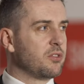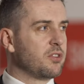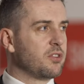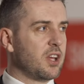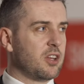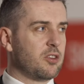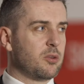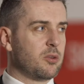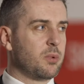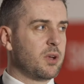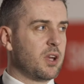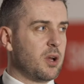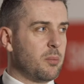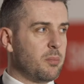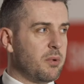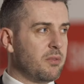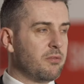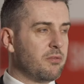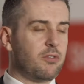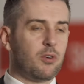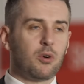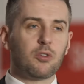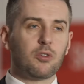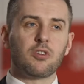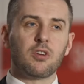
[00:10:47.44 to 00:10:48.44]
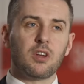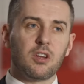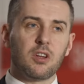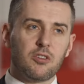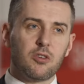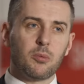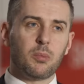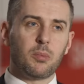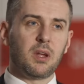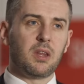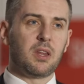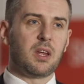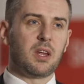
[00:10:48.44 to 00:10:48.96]
setup and I've been fortunate
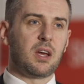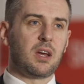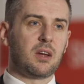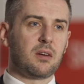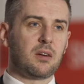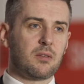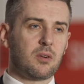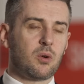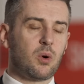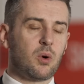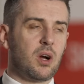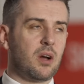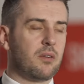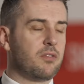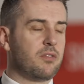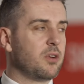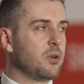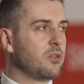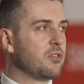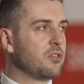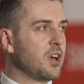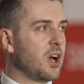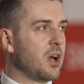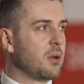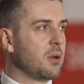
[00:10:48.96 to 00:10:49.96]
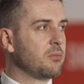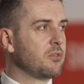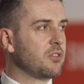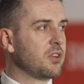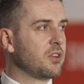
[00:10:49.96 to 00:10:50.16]
to be there quite a few times.